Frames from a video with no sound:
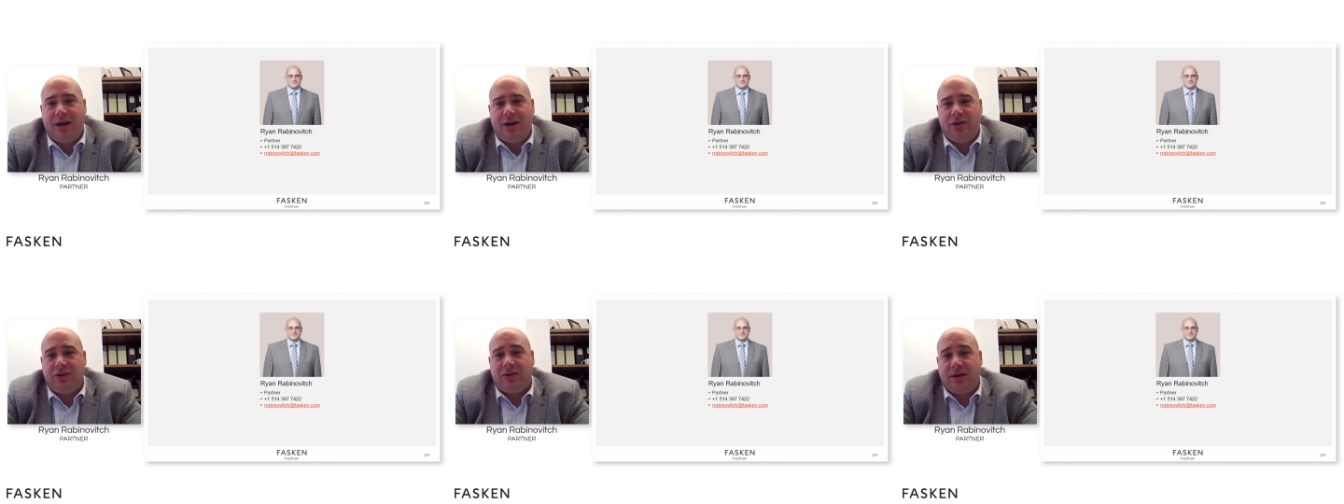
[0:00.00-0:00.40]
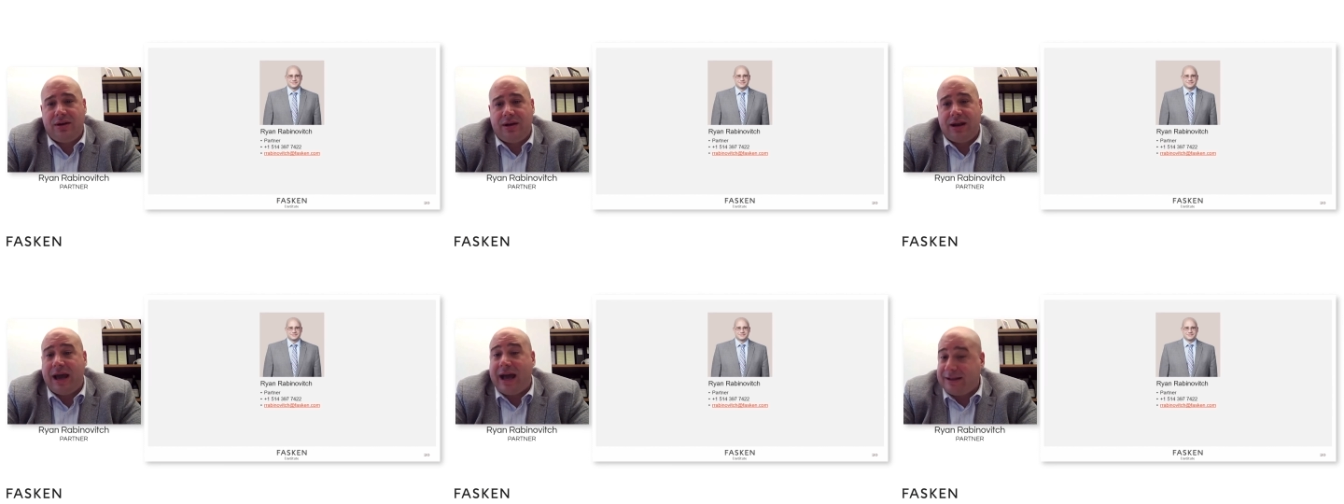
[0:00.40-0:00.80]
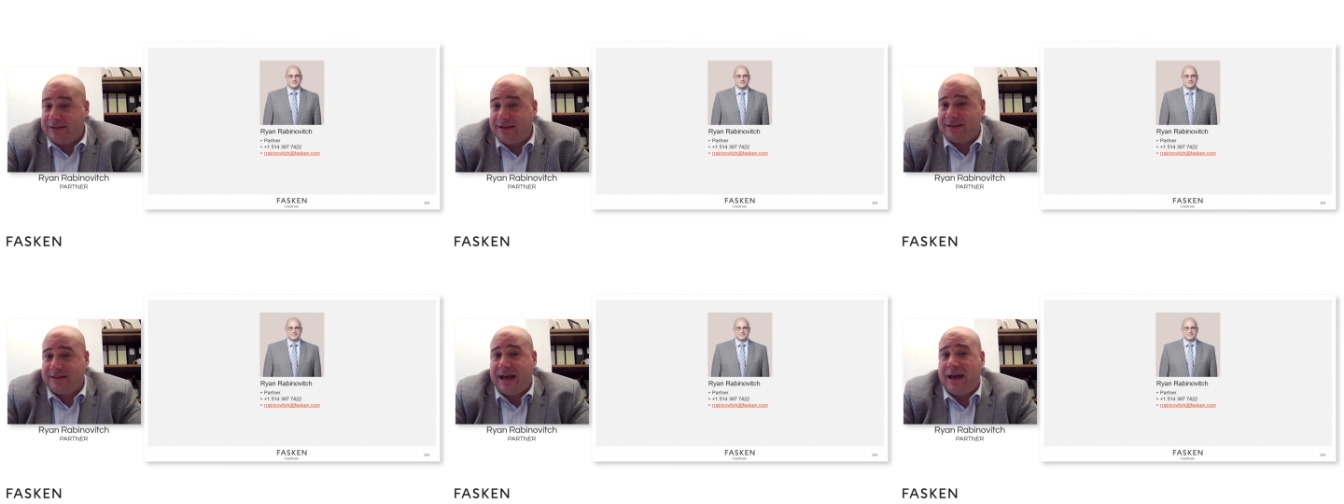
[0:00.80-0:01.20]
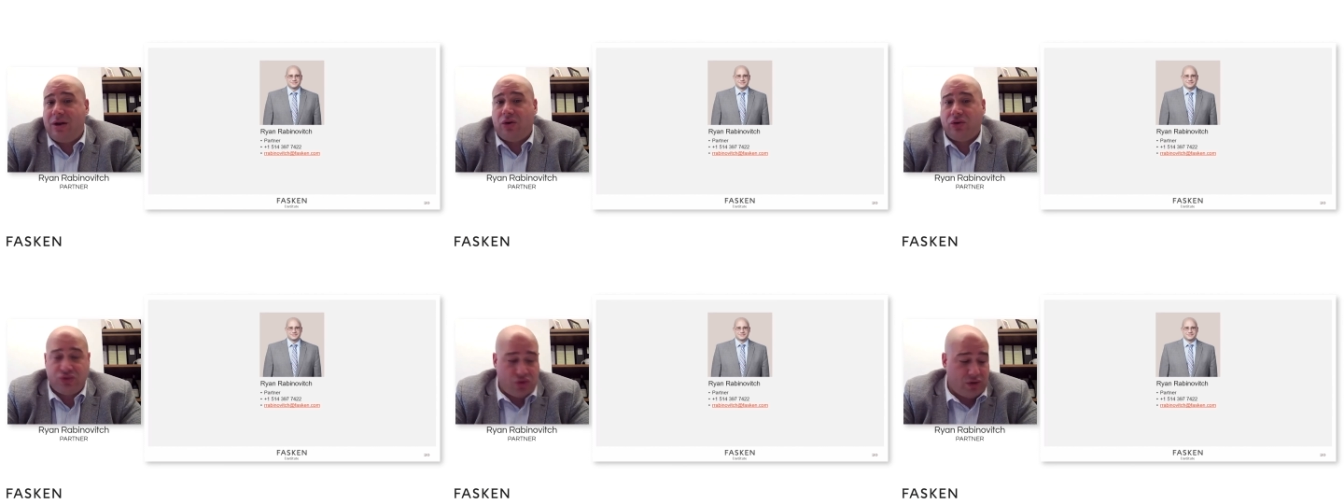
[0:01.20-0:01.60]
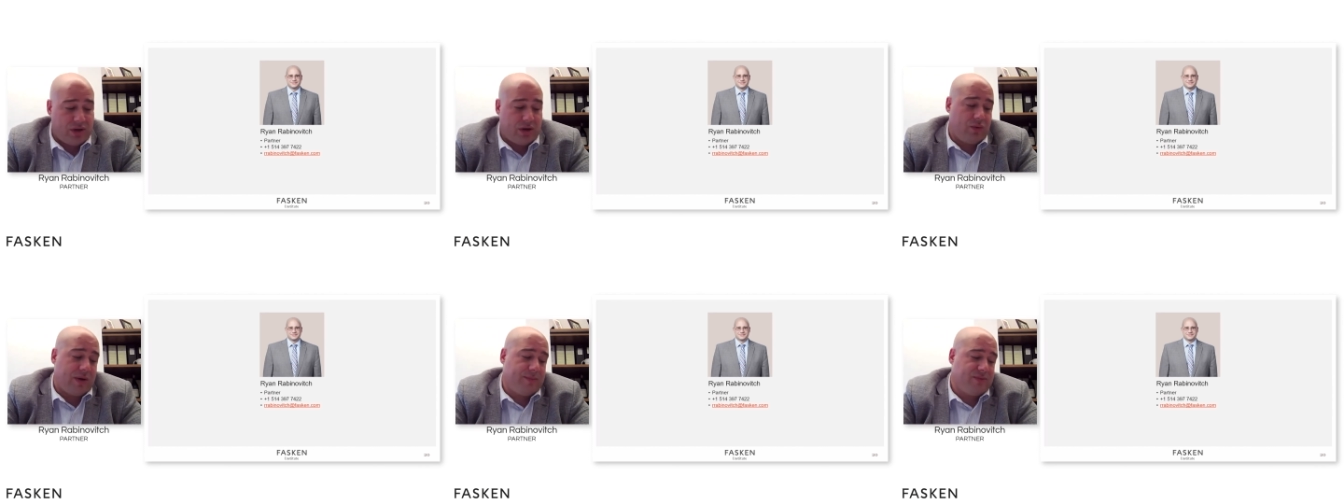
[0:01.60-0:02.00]
you can access that also at
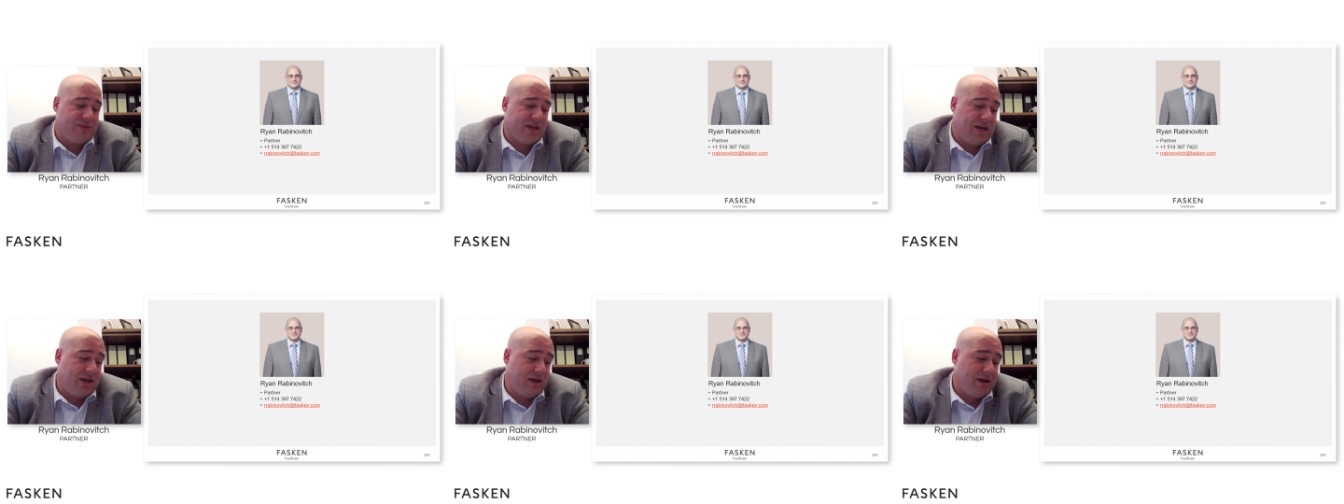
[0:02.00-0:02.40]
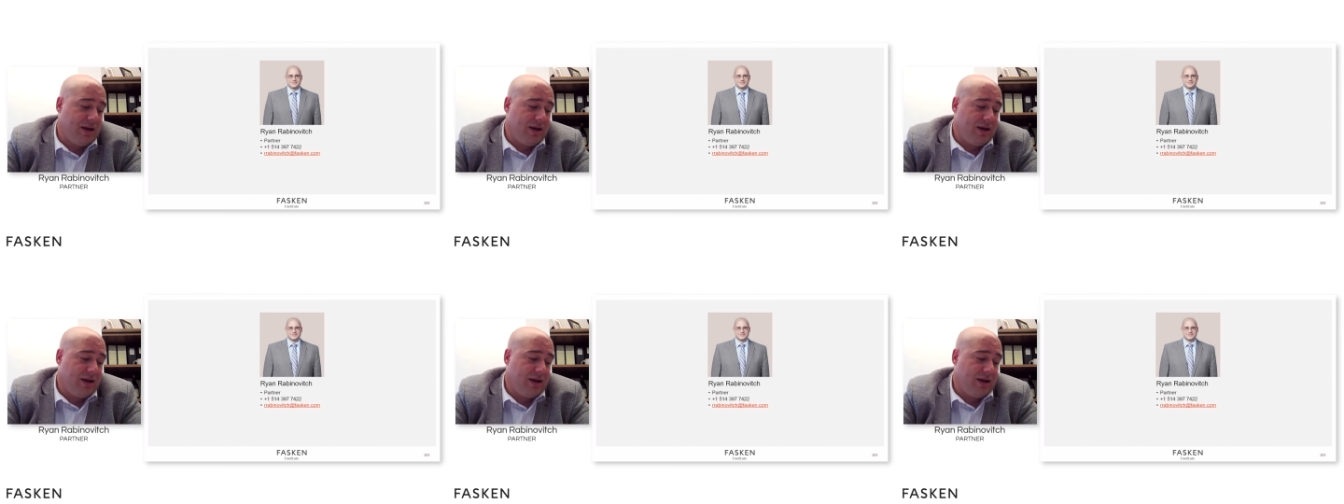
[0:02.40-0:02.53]
our website,